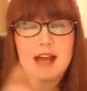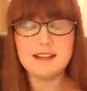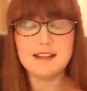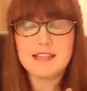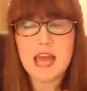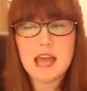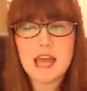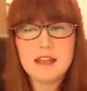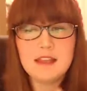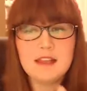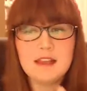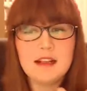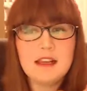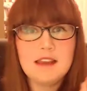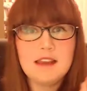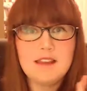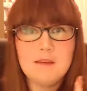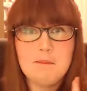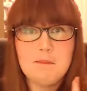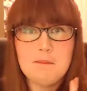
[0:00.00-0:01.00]
And
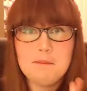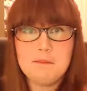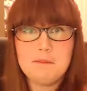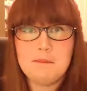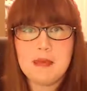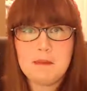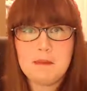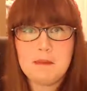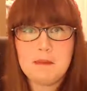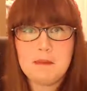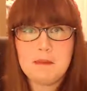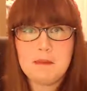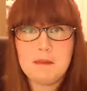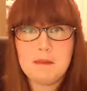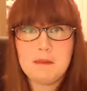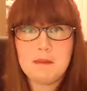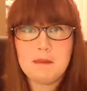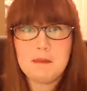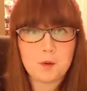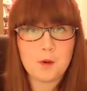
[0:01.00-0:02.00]
technically the
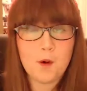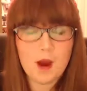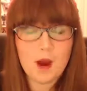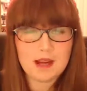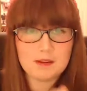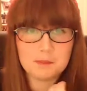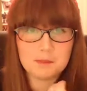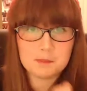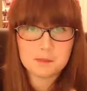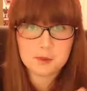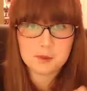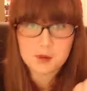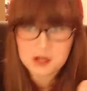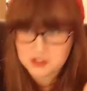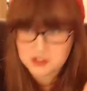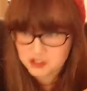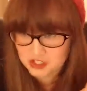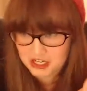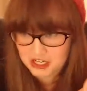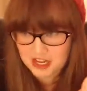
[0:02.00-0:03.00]
BBC Pride and
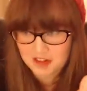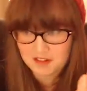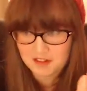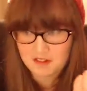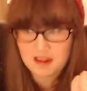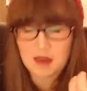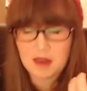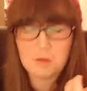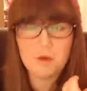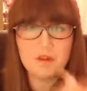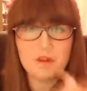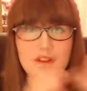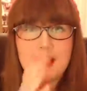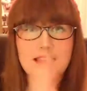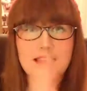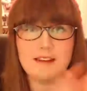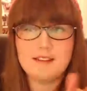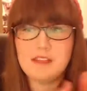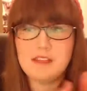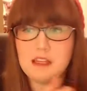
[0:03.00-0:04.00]
Prejudice, that was
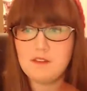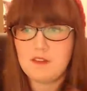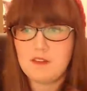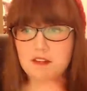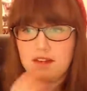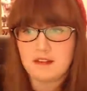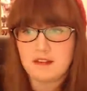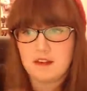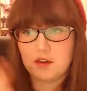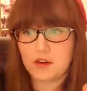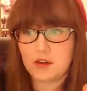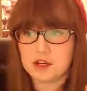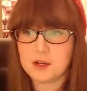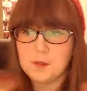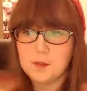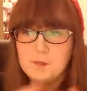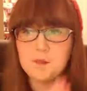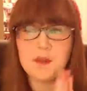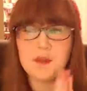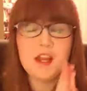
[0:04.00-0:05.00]
like a TV
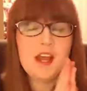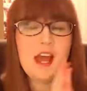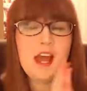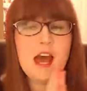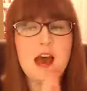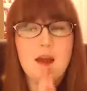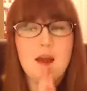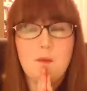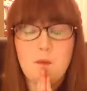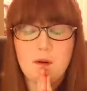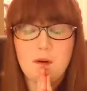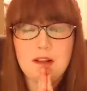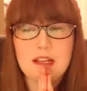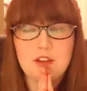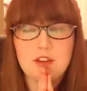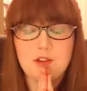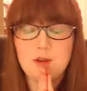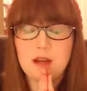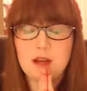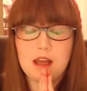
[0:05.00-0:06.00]
serial, and well,
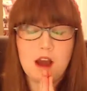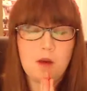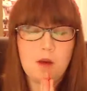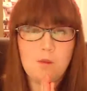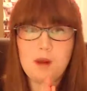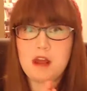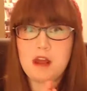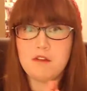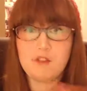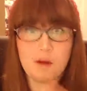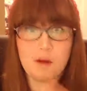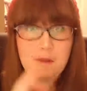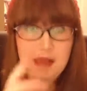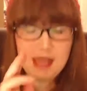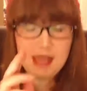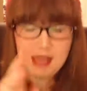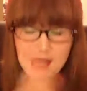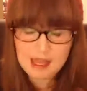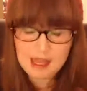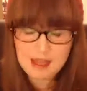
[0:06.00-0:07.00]
literally whenever I'm
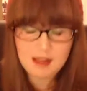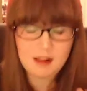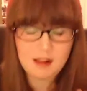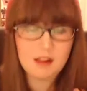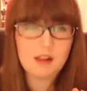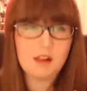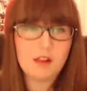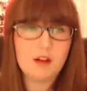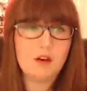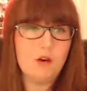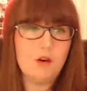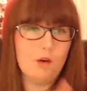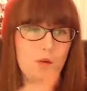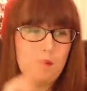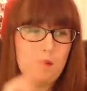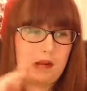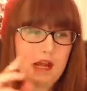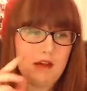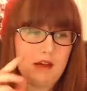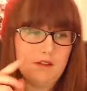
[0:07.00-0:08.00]
ill or
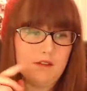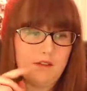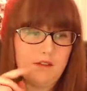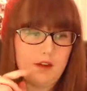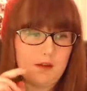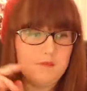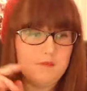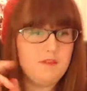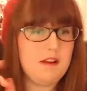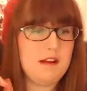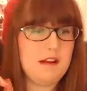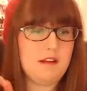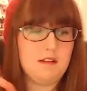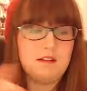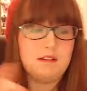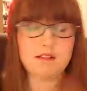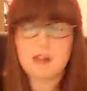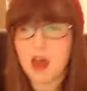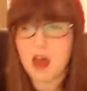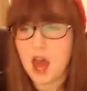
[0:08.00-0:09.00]
whenever I'm
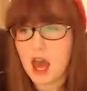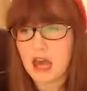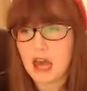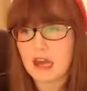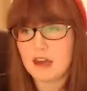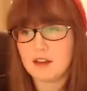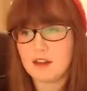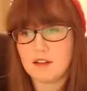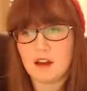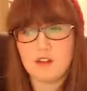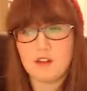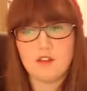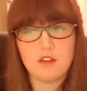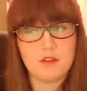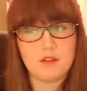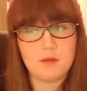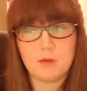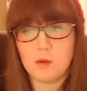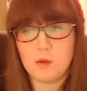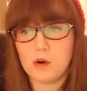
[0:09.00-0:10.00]
feeling sad, I
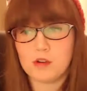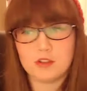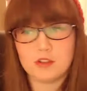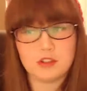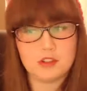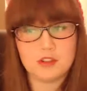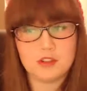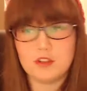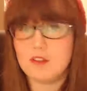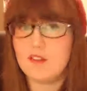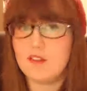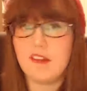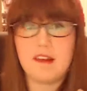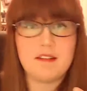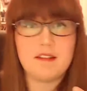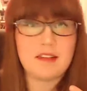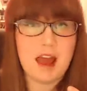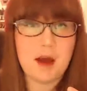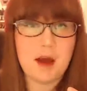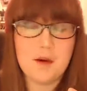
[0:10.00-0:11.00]
just watch
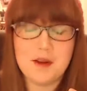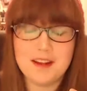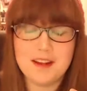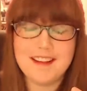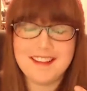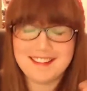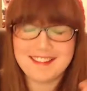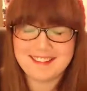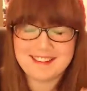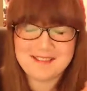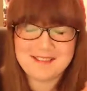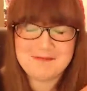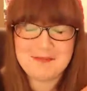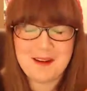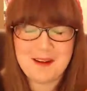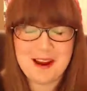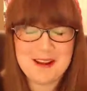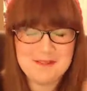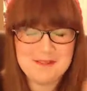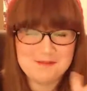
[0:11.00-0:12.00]
6 hours
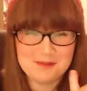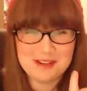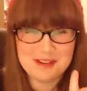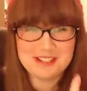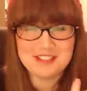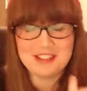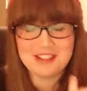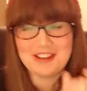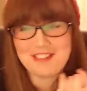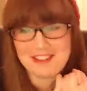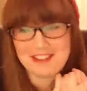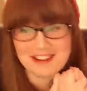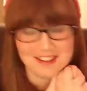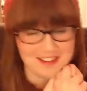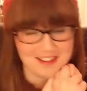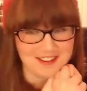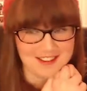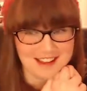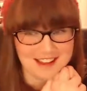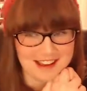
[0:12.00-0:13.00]
of Pride and Prejudice, and
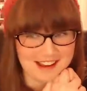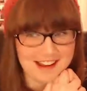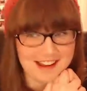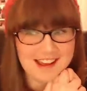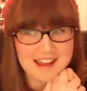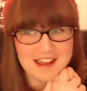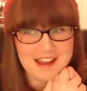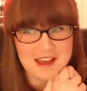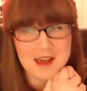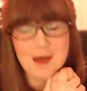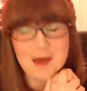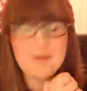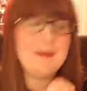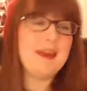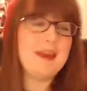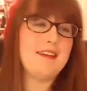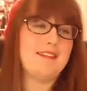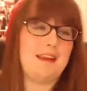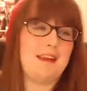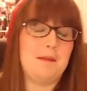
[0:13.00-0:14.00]
it's just like
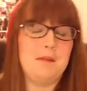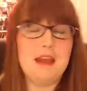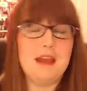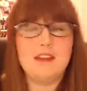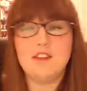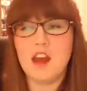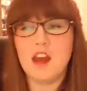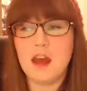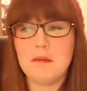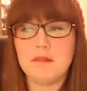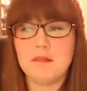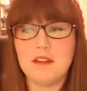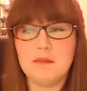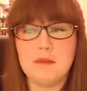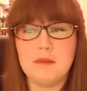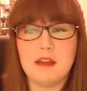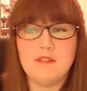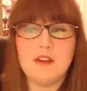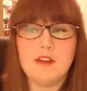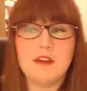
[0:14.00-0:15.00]
amazing. But in terms
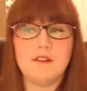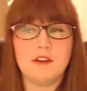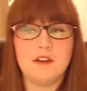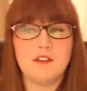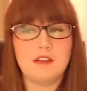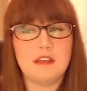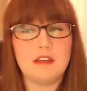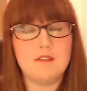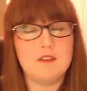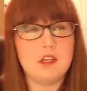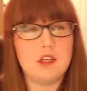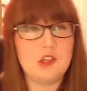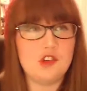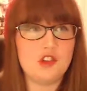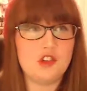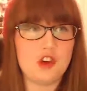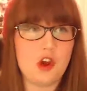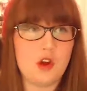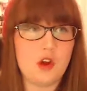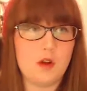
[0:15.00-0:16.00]
of my favourite TV
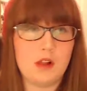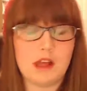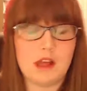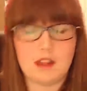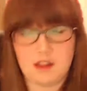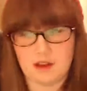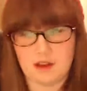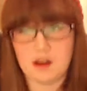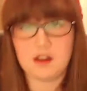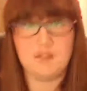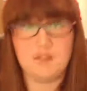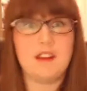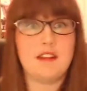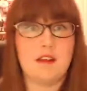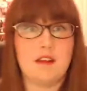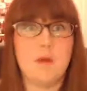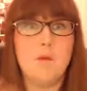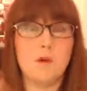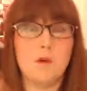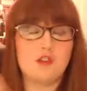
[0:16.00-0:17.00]
show, like the kind of
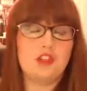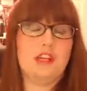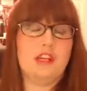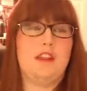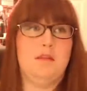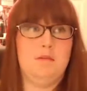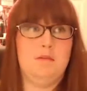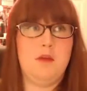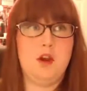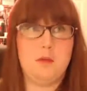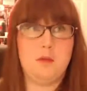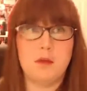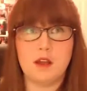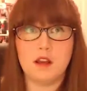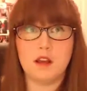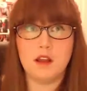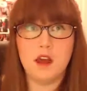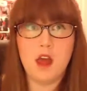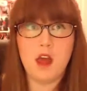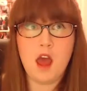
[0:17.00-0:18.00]
things that I'm watching at the
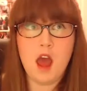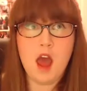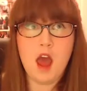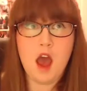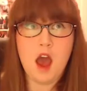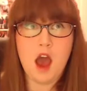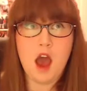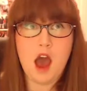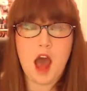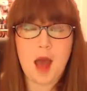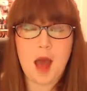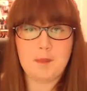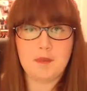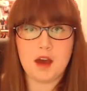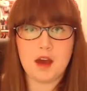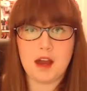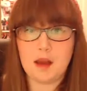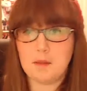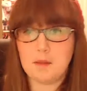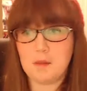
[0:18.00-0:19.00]
moment,
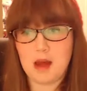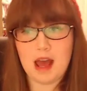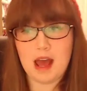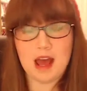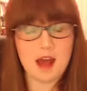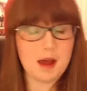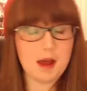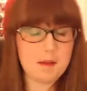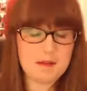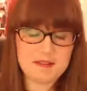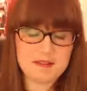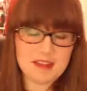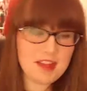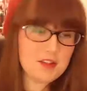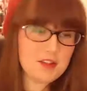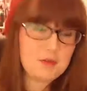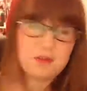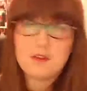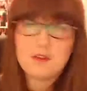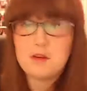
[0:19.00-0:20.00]
I'm
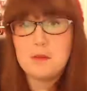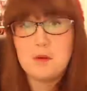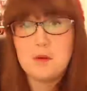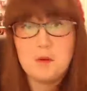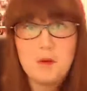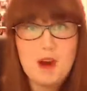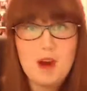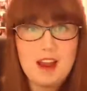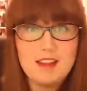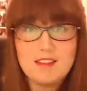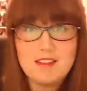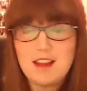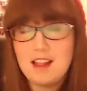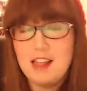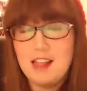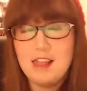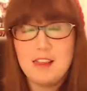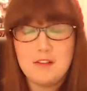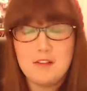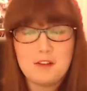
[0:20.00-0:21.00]
obsessed with Criminal Minds.
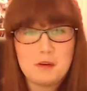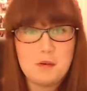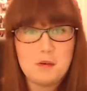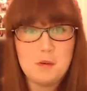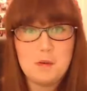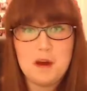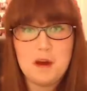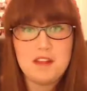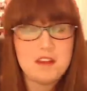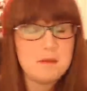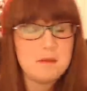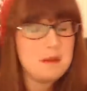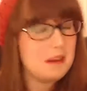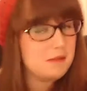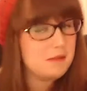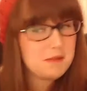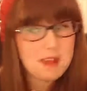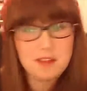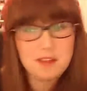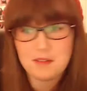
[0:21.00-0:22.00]
I love Criminal Minds. I've
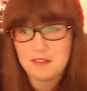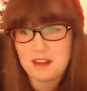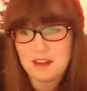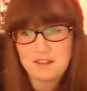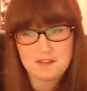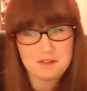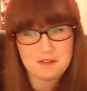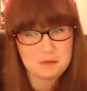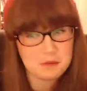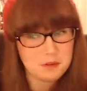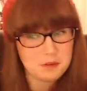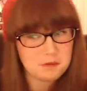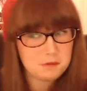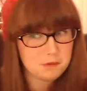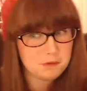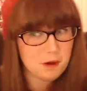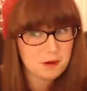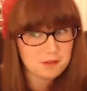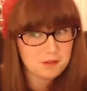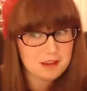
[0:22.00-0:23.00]
been obsessed with that for a good
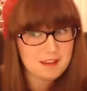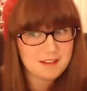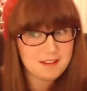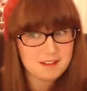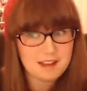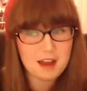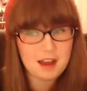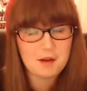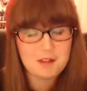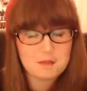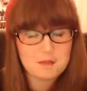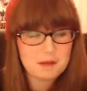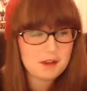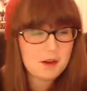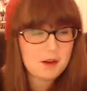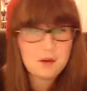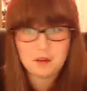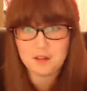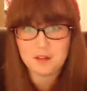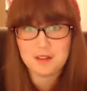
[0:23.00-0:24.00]
5 years now. It's
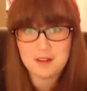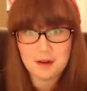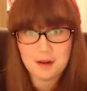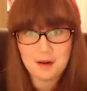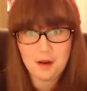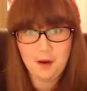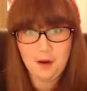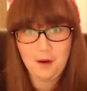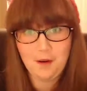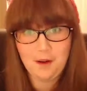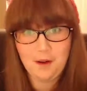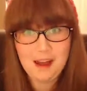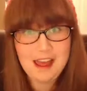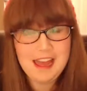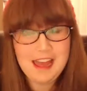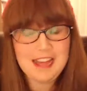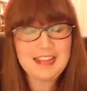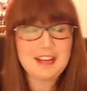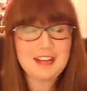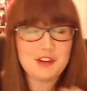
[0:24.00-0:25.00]
been going on so long.
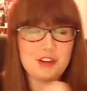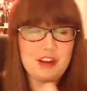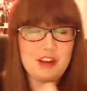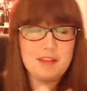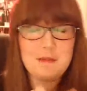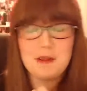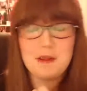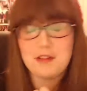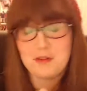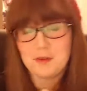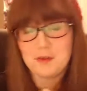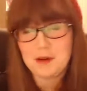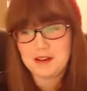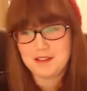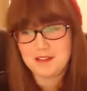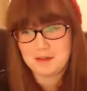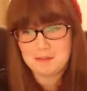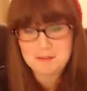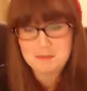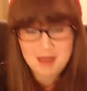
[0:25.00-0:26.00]
Literally, Spencer
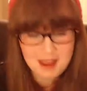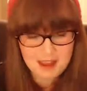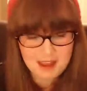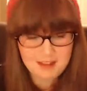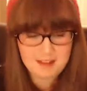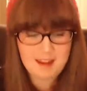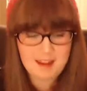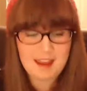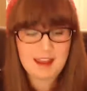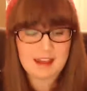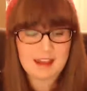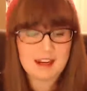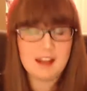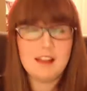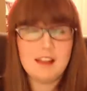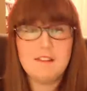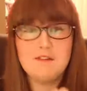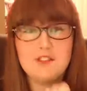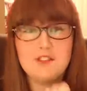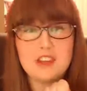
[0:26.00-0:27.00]
Reid's amazing, and
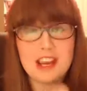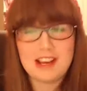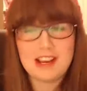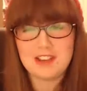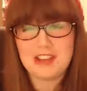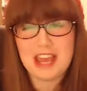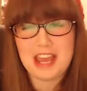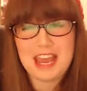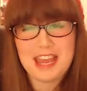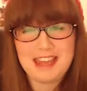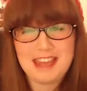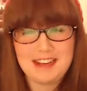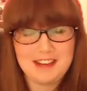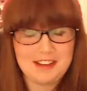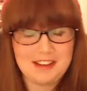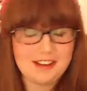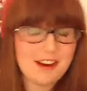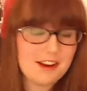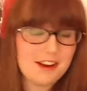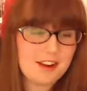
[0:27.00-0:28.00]
I love JJ,
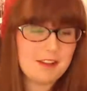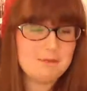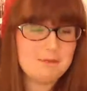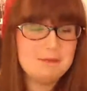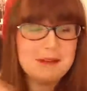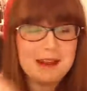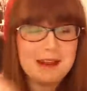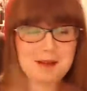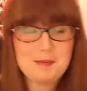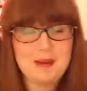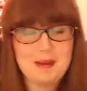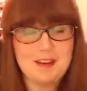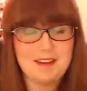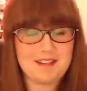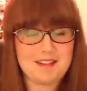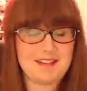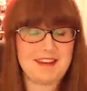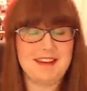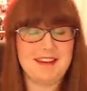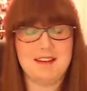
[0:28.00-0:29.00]
and you can't love Penelope
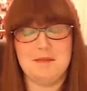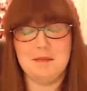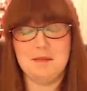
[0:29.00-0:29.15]
Garcia.